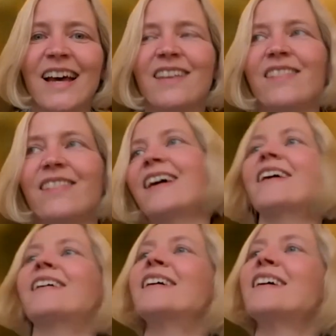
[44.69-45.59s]
And
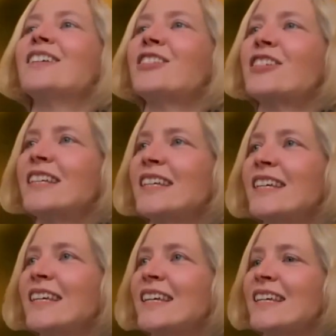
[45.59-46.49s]
there she
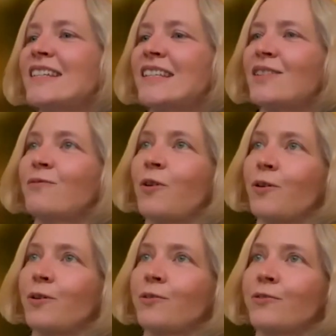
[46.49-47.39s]
is
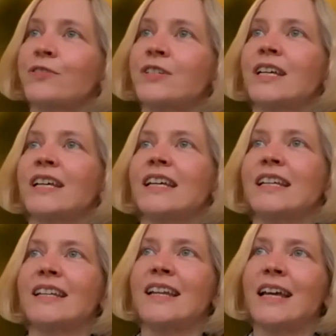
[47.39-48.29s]
involved
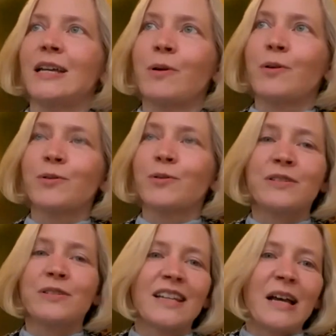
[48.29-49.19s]
in a
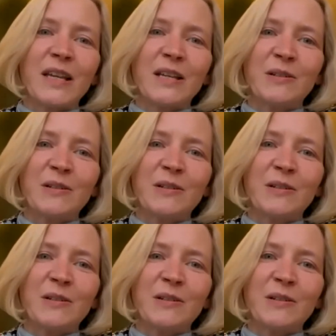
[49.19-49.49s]
most um,